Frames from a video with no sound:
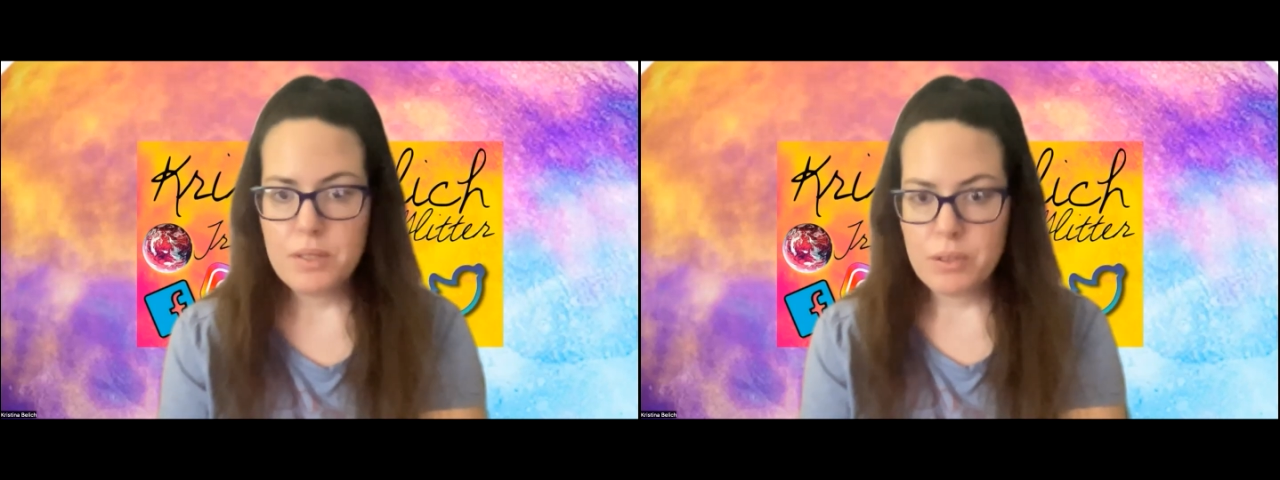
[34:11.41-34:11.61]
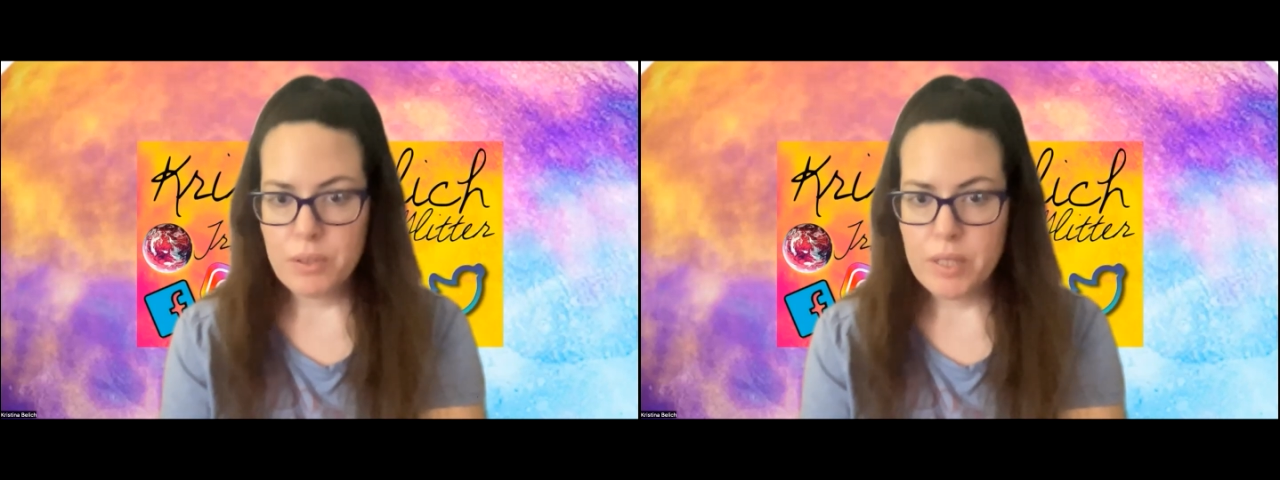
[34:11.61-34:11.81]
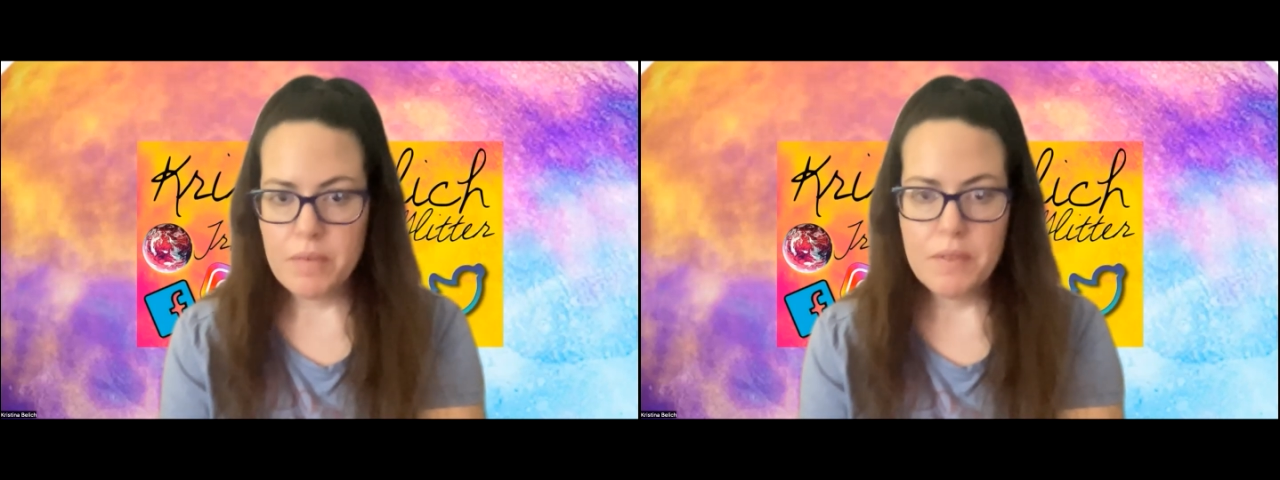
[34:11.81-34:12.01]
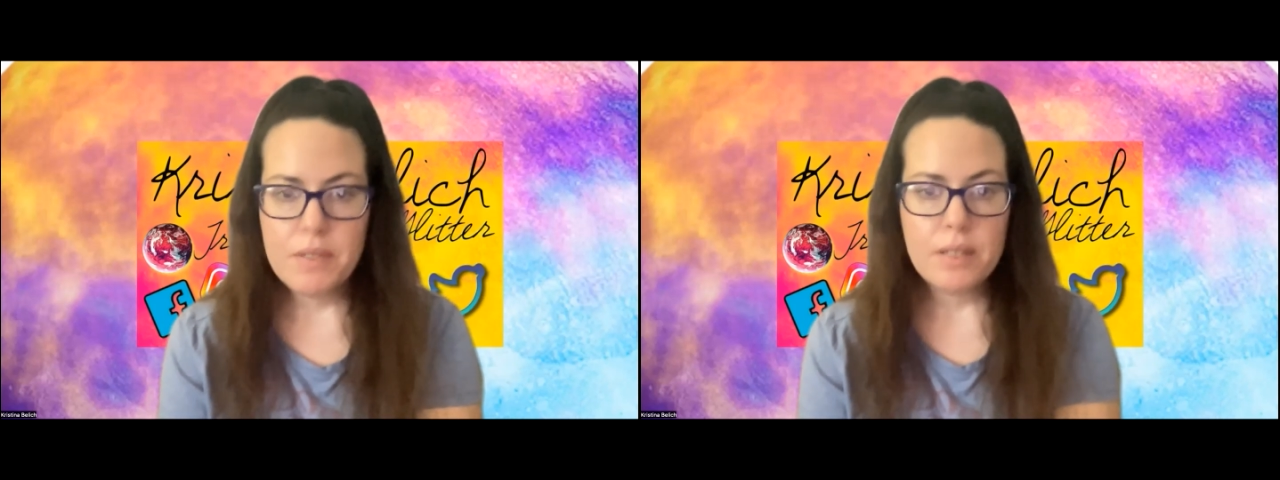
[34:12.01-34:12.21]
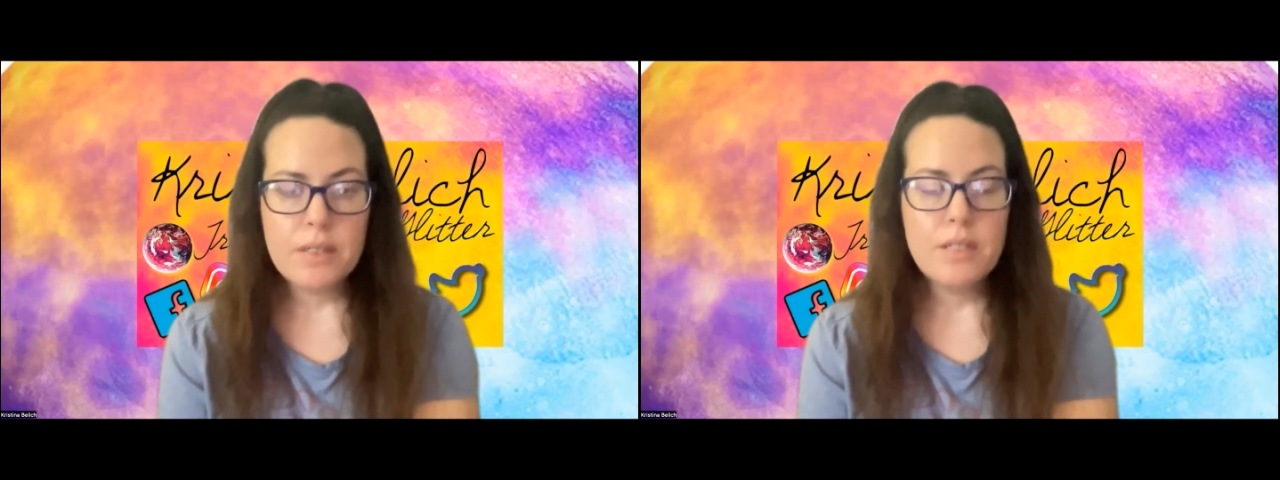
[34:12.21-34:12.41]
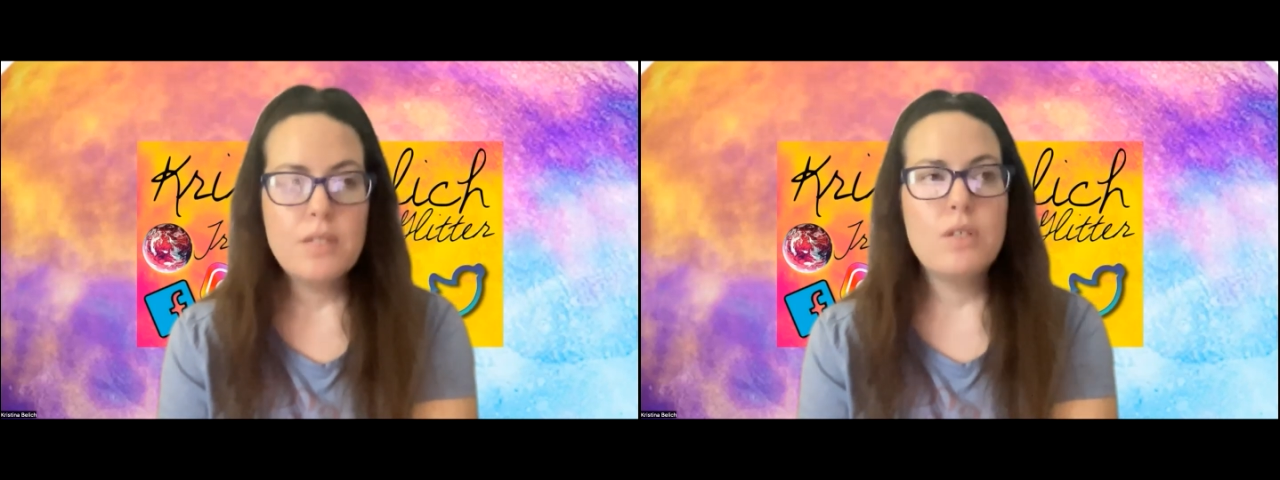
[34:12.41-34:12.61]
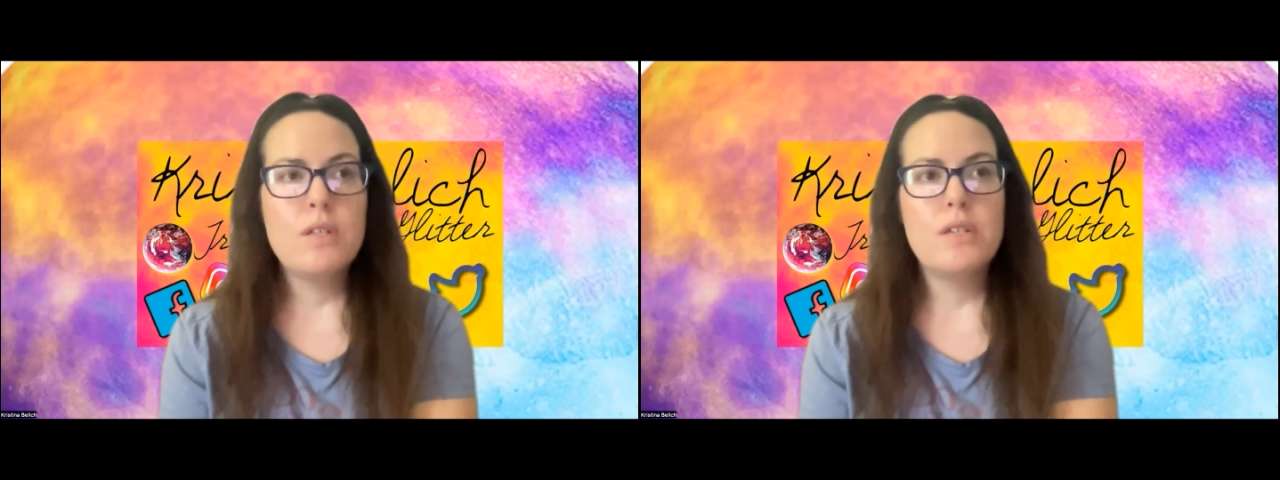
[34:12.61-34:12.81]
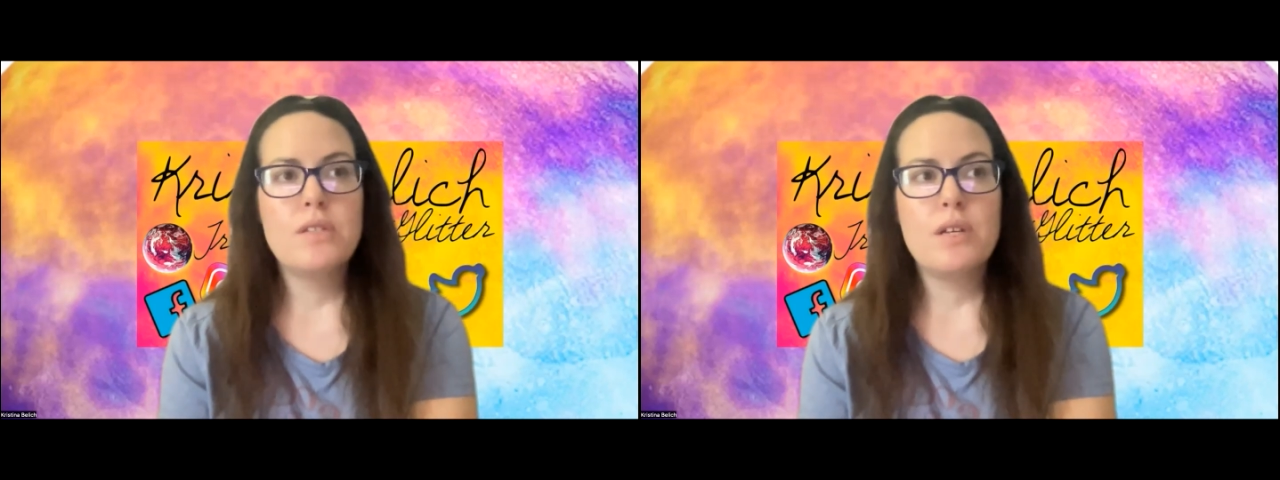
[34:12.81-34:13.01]
and creatives that listen to
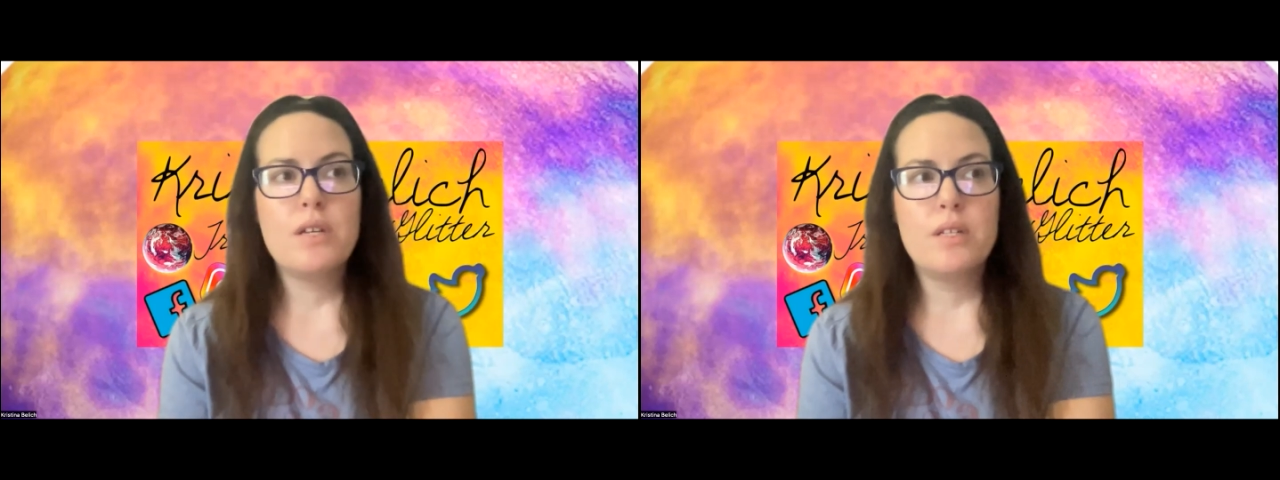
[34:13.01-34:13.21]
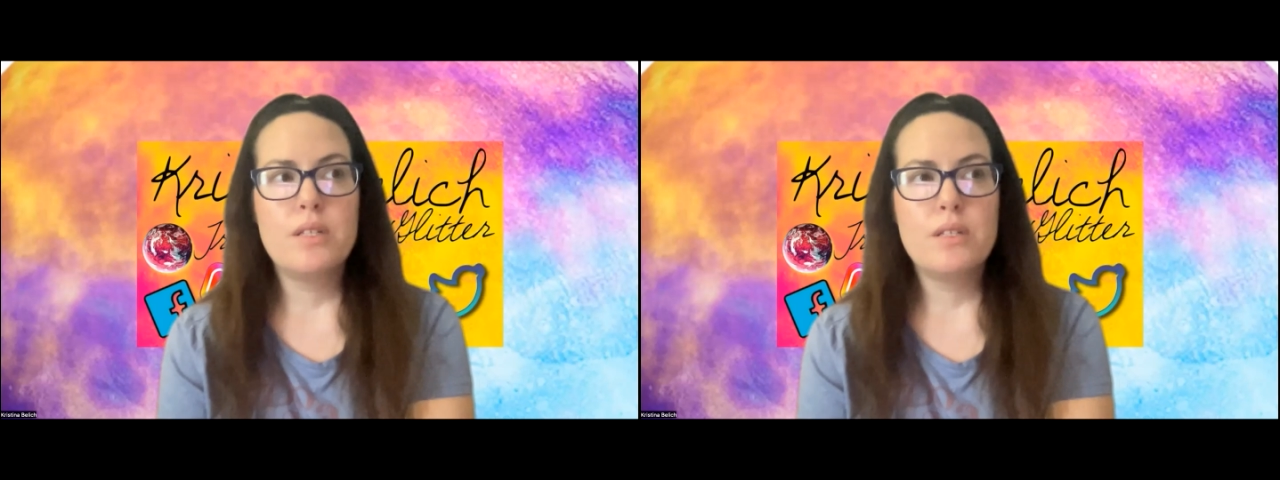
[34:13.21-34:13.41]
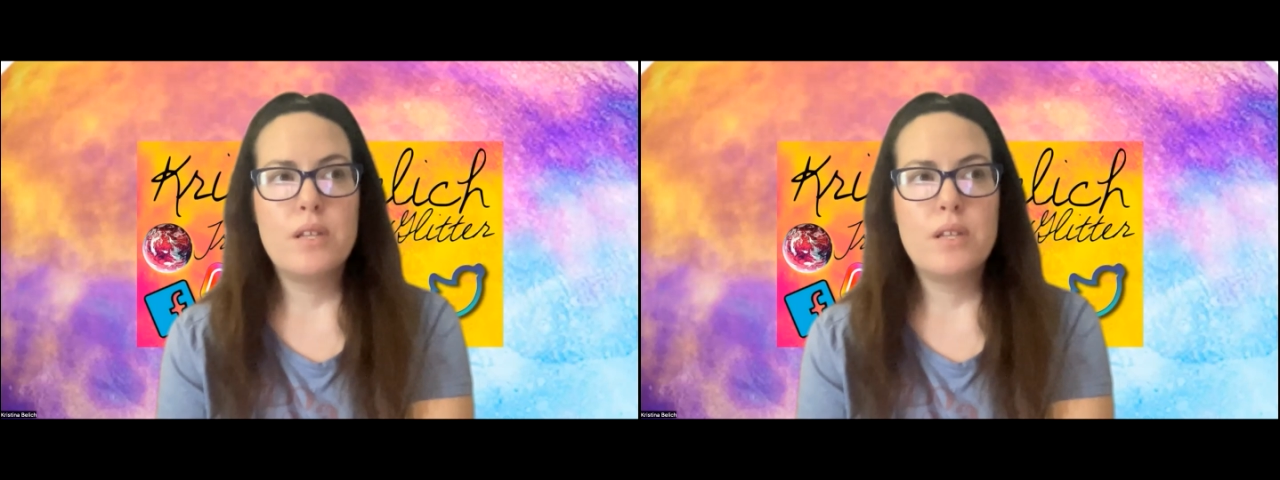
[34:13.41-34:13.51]
this, and it,